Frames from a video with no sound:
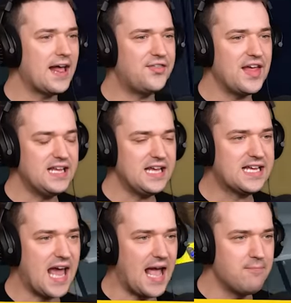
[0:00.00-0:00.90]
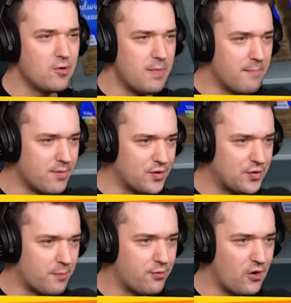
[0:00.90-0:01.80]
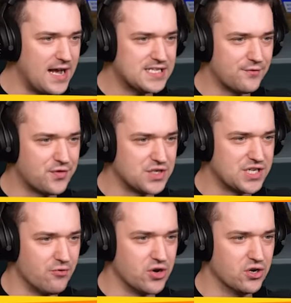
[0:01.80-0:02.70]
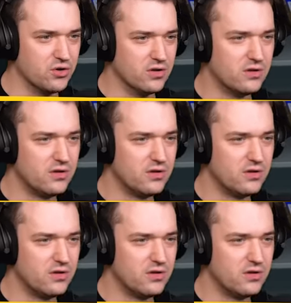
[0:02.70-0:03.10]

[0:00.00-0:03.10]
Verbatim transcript: I think the game remembered the price of the cereal.